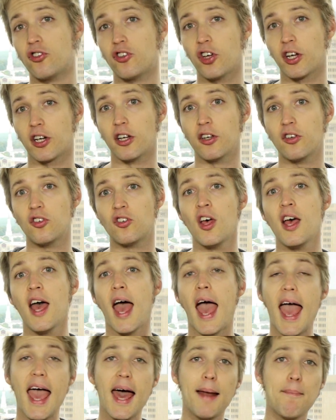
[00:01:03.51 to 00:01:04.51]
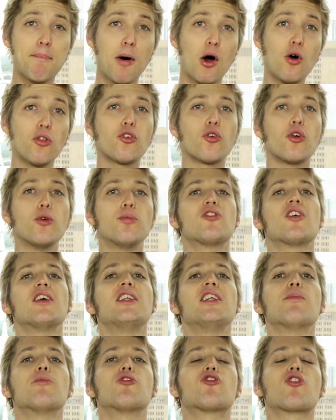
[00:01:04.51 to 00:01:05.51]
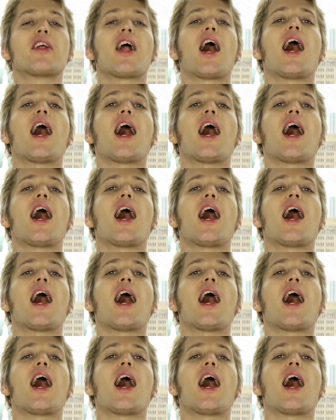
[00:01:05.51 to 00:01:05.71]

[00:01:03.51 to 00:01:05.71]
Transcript: sickness, and both groups can demonstrate